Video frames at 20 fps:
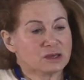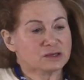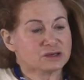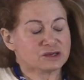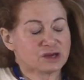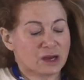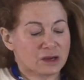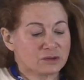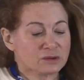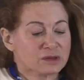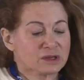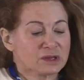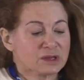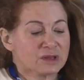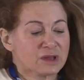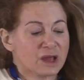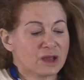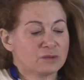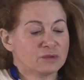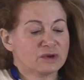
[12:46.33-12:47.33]
generally
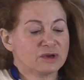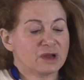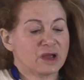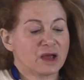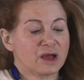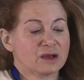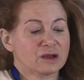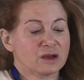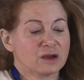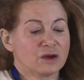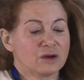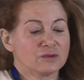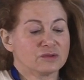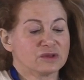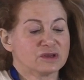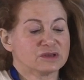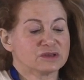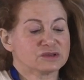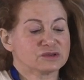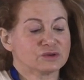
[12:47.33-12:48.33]
they would echo
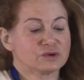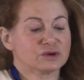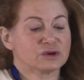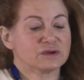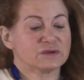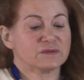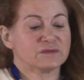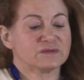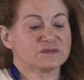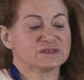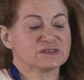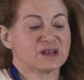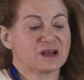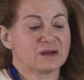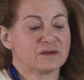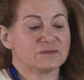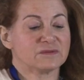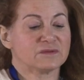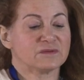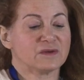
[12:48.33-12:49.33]
the sort of
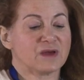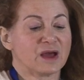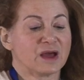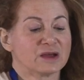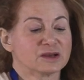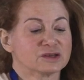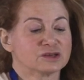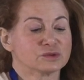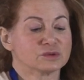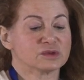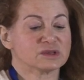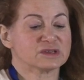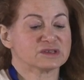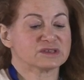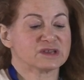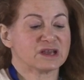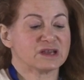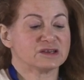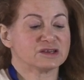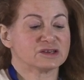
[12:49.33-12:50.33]

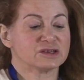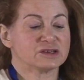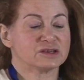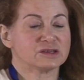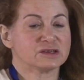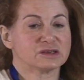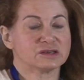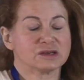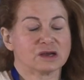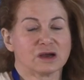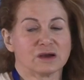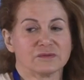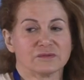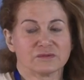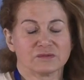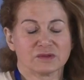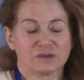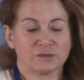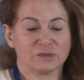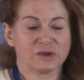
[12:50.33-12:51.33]
self-actualization
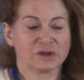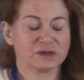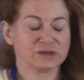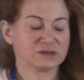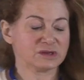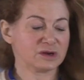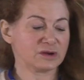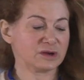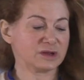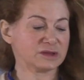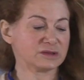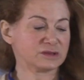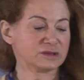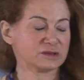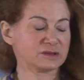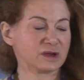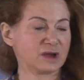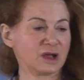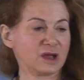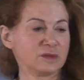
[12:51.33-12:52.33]
stuff. The military at the
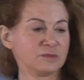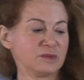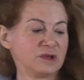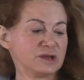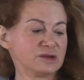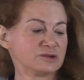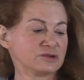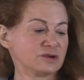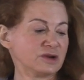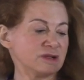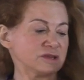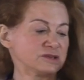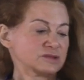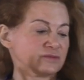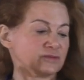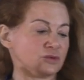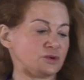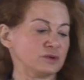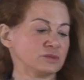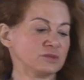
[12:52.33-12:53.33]
time had
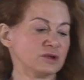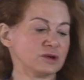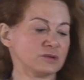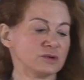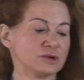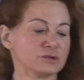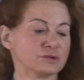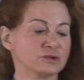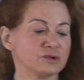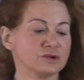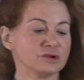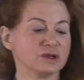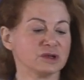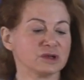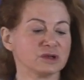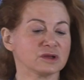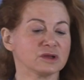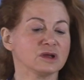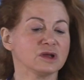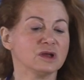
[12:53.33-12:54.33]
transformed their
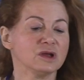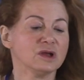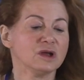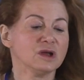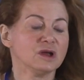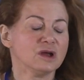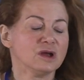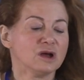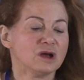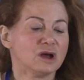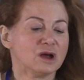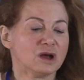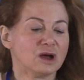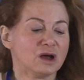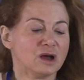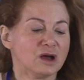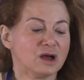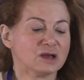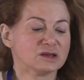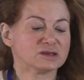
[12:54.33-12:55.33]
recruiting
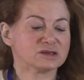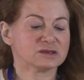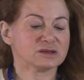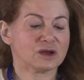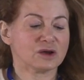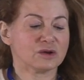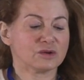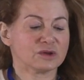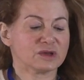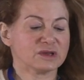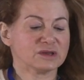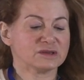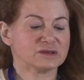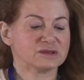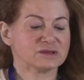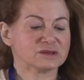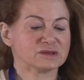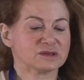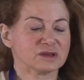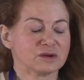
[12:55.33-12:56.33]

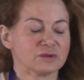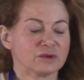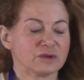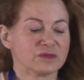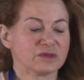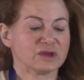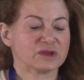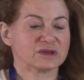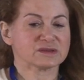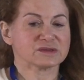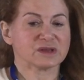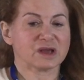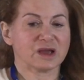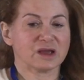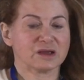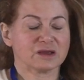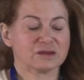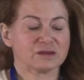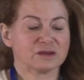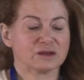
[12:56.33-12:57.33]
slogans. There were things
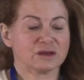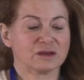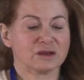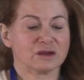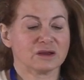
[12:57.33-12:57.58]
like